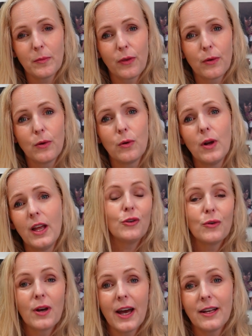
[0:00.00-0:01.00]
through.
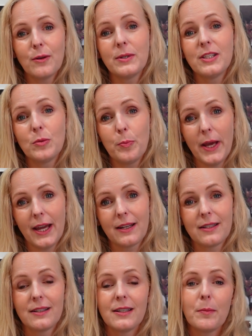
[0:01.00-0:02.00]
You got to
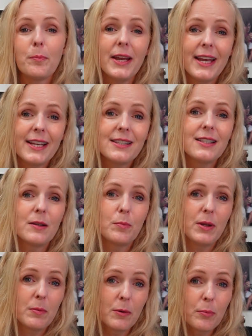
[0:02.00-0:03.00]
respect the pace that
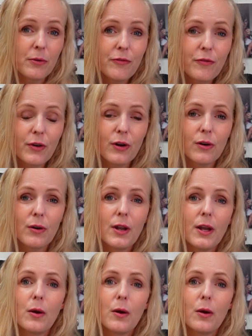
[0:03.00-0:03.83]
people prefer